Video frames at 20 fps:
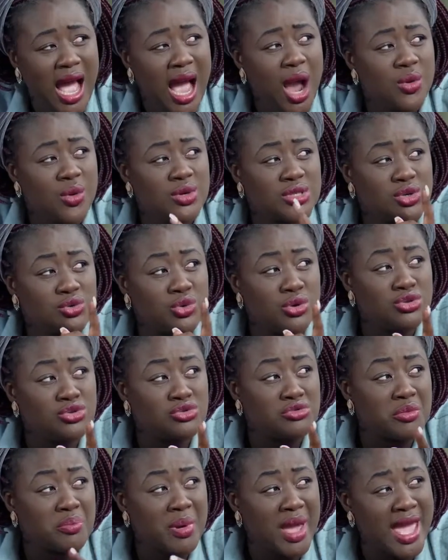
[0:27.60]
How is she going
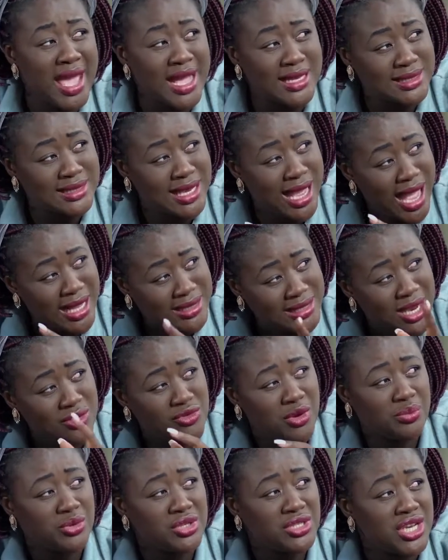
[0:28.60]
to repair her art and
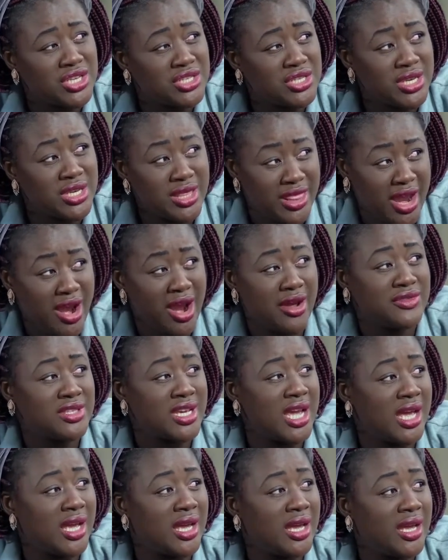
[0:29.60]
reputation thereafter?